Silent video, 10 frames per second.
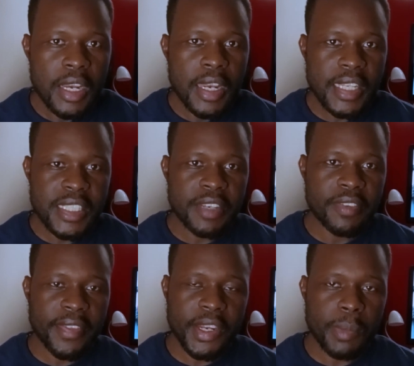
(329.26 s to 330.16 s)
Let's
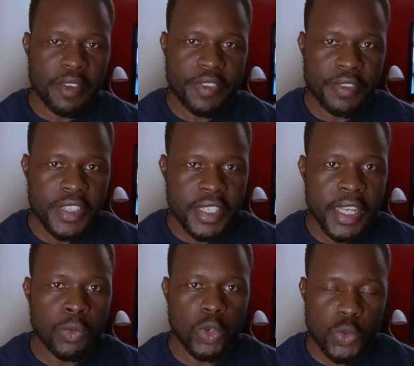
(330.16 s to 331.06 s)
divide that by 50,
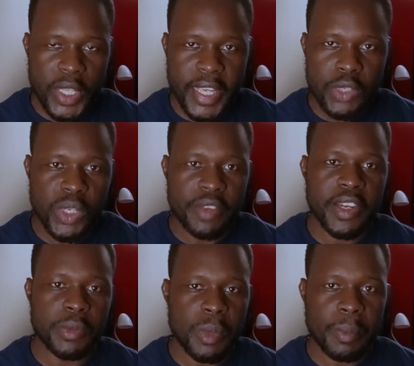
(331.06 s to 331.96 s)
and what we get, we
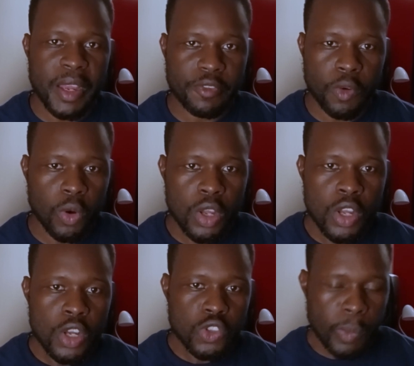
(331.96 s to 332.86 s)
divide it by 4.
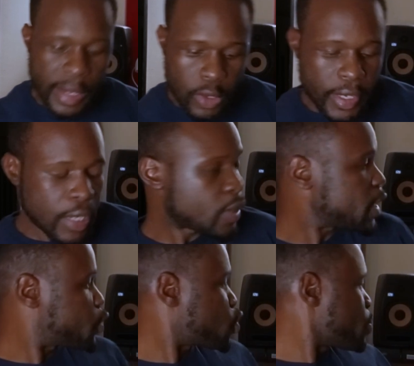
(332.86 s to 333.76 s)
So my
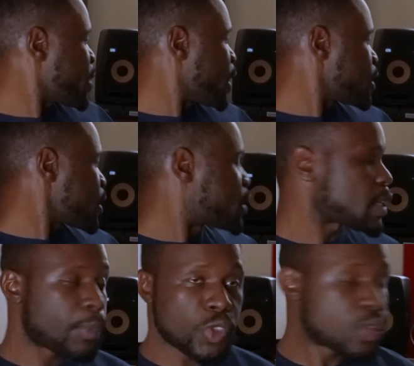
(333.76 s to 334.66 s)
calculator shows me that it's
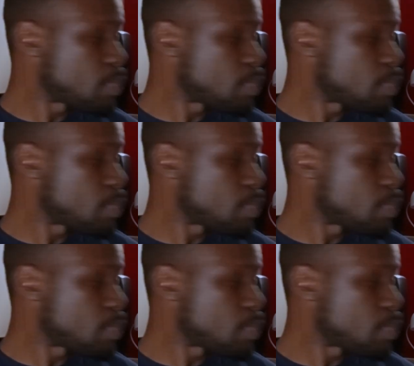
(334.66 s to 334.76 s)
supposed